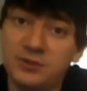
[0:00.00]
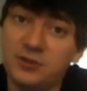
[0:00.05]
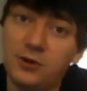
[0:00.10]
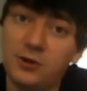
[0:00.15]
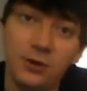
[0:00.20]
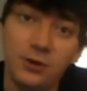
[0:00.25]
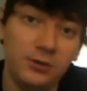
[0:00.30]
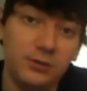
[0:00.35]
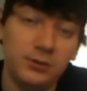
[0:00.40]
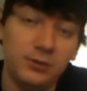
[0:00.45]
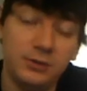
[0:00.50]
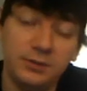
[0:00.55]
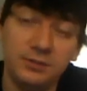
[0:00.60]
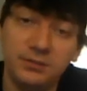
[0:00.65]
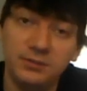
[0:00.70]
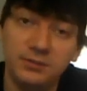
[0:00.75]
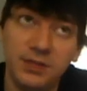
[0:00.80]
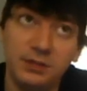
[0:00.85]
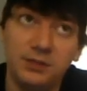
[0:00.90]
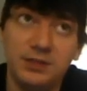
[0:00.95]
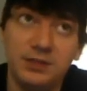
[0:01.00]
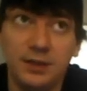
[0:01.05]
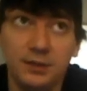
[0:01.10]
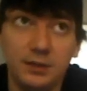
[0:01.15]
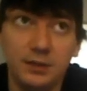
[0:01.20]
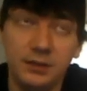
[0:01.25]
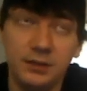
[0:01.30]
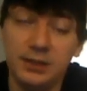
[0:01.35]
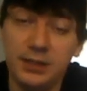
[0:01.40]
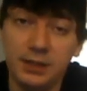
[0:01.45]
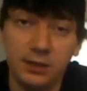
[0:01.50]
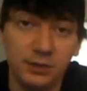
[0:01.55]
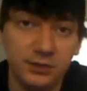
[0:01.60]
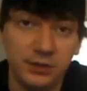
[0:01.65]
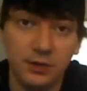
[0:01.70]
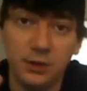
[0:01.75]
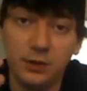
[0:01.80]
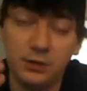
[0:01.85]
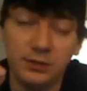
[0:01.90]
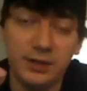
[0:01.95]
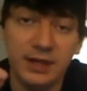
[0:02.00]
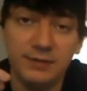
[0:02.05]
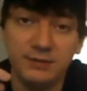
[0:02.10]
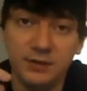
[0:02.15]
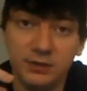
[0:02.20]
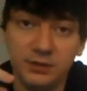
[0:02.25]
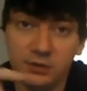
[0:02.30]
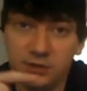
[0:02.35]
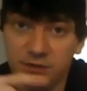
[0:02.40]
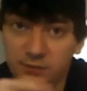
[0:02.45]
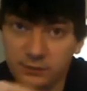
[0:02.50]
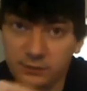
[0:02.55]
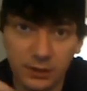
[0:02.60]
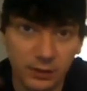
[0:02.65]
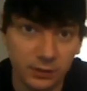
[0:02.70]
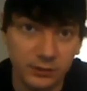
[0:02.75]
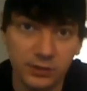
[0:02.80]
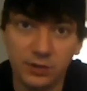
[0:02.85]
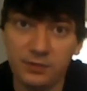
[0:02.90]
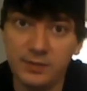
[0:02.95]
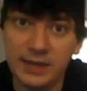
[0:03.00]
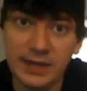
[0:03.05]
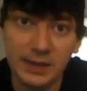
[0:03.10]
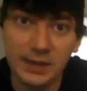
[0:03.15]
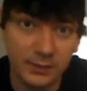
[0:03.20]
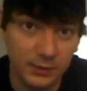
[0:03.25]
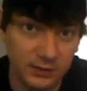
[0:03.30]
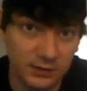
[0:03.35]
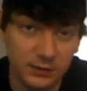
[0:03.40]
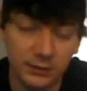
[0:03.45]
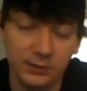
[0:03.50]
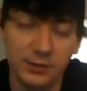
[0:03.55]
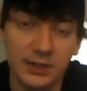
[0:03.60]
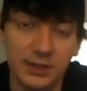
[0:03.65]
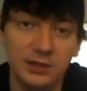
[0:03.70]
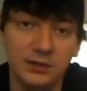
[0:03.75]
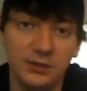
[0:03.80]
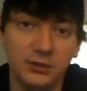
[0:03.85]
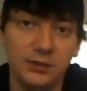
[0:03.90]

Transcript: So technically, all you have to do is follow your map until you get